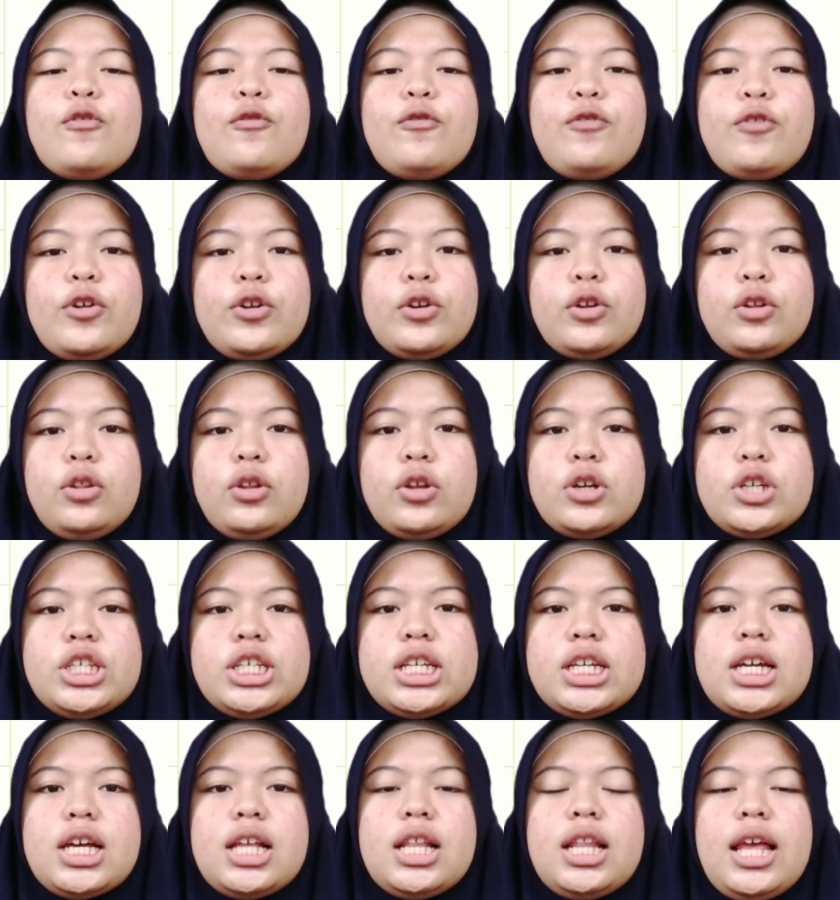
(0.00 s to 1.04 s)

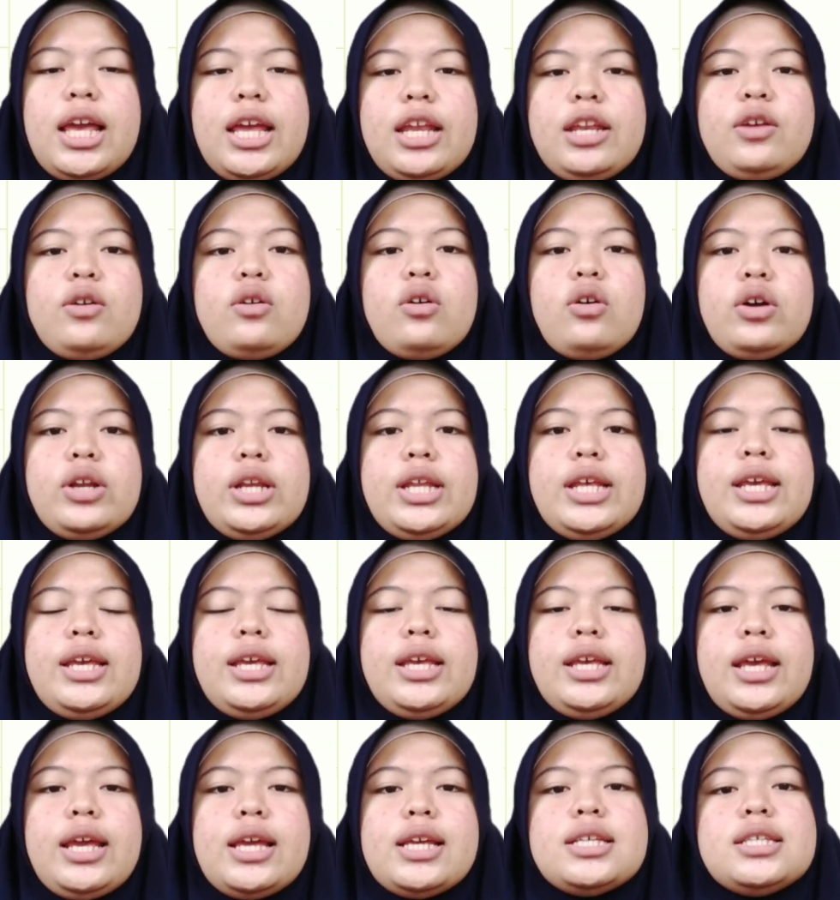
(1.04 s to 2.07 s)
Phonological
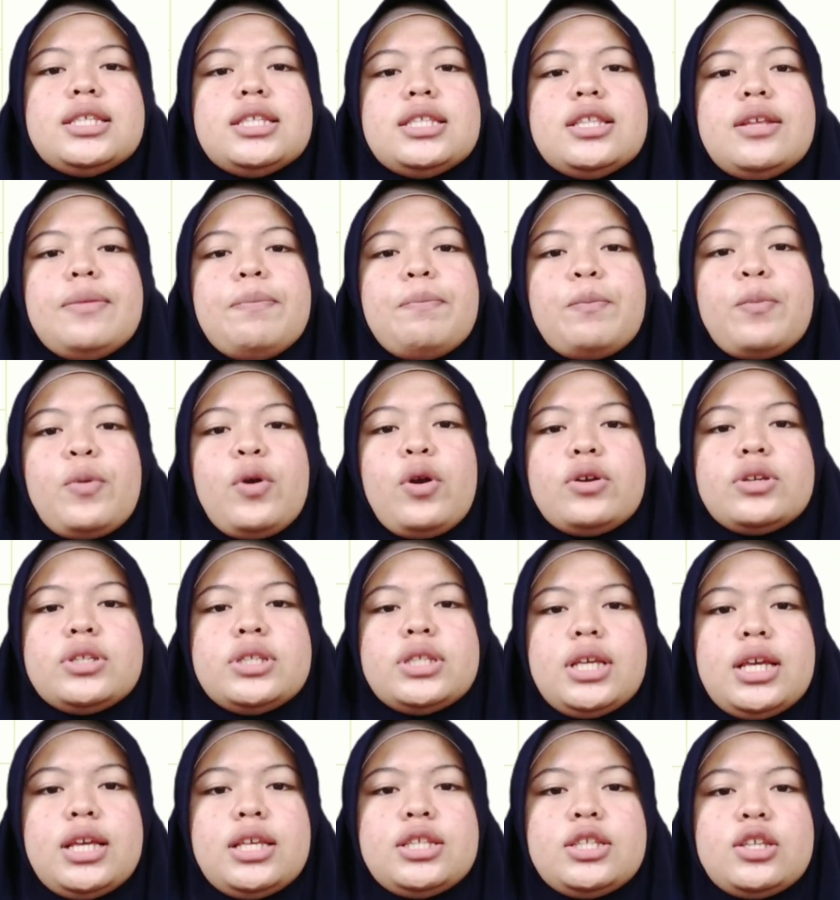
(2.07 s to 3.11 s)
encoding is the
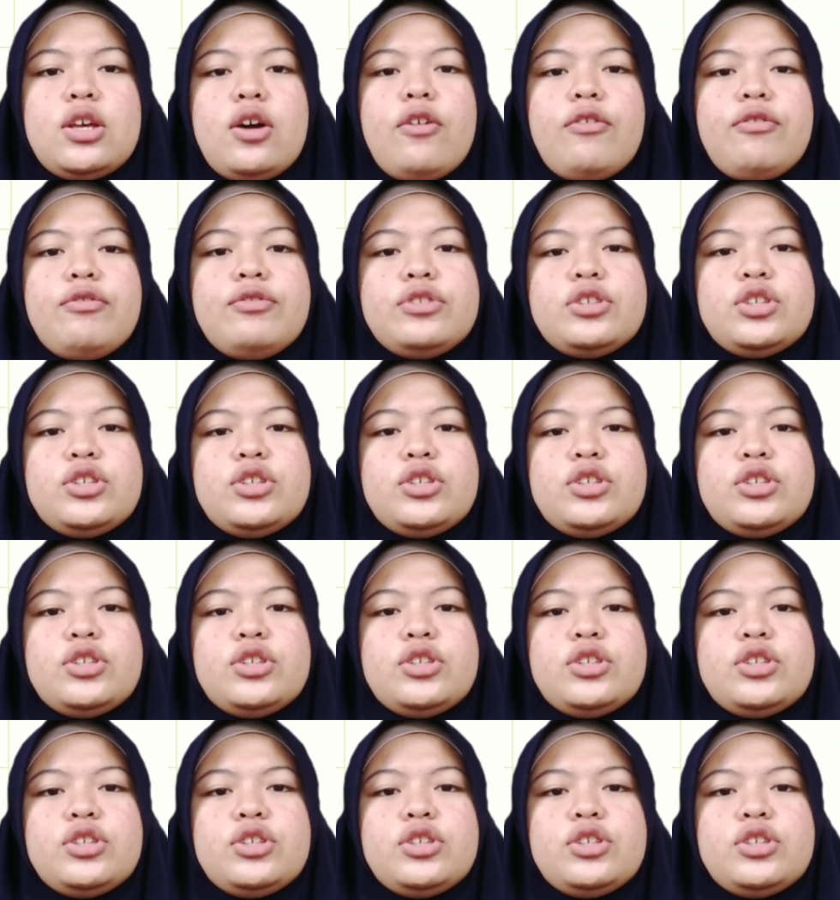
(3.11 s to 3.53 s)
process of